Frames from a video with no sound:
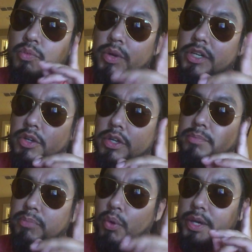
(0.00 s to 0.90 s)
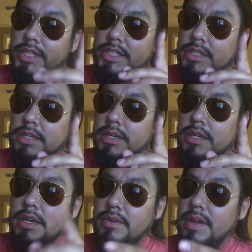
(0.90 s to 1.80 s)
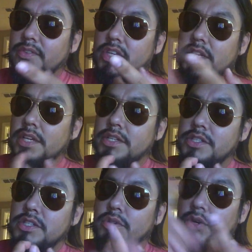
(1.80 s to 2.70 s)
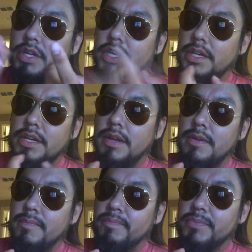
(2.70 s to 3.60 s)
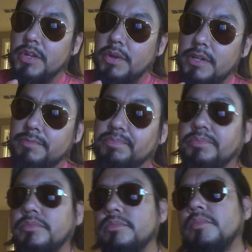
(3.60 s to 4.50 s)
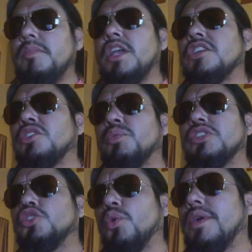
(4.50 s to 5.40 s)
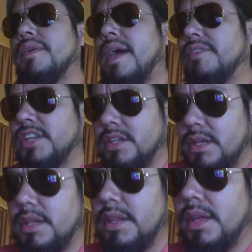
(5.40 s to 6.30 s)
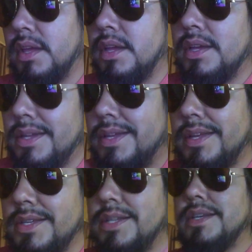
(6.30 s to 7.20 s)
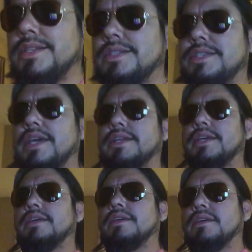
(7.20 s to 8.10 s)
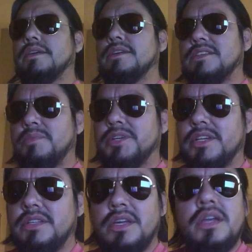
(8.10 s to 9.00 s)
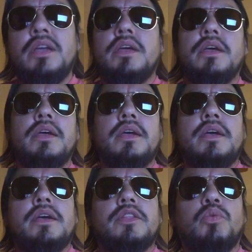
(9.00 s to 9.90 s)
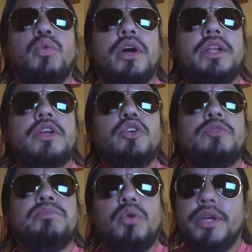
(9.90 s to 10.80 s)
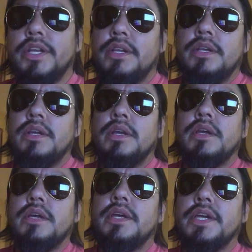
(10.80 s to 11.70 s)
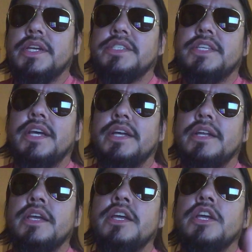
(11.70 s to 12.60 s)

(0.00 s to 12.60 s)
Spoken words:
good point of having kids or kid, right? There's the one joy of having said subject. The one good point is that